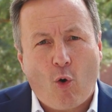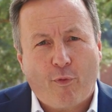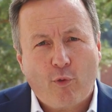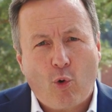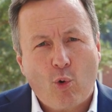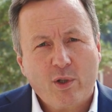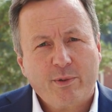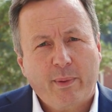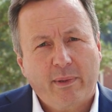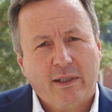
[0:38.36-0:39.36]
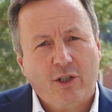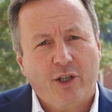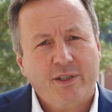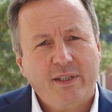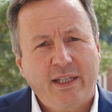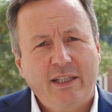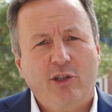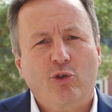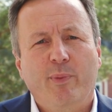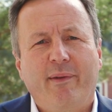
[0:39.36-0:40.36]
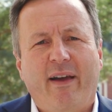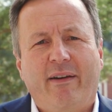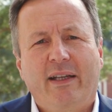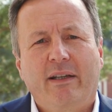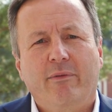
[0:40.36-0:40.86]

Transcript: Of course, we will continue to be very